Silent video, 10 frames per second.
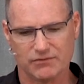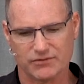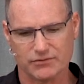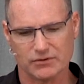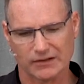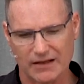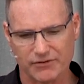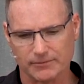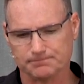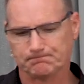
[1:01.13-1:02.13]
through
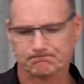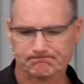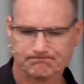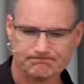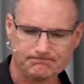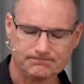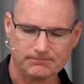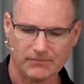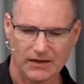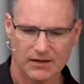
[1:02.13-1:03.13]
11.
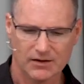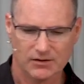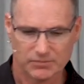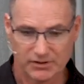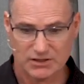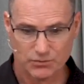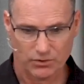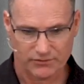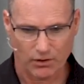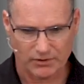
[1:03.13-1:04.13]
But it is
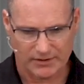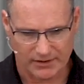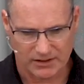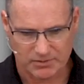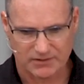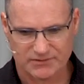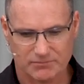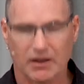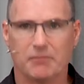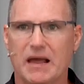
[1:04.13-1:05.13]
worth noting again because,
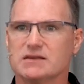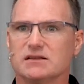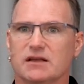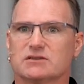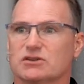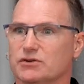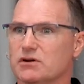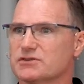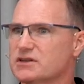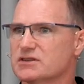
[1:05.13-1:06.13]
amazingly, as clear
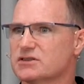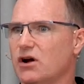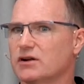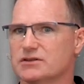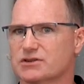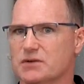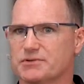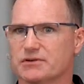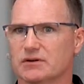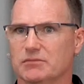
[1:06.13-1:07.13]
as this is taught in
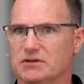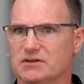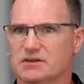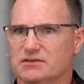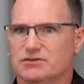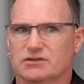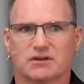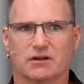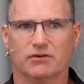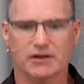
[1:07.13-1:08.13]
Scripture, I mean, this isn't just
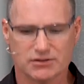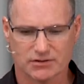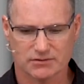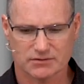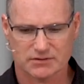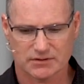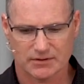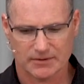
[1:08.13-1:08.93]
in Galatians.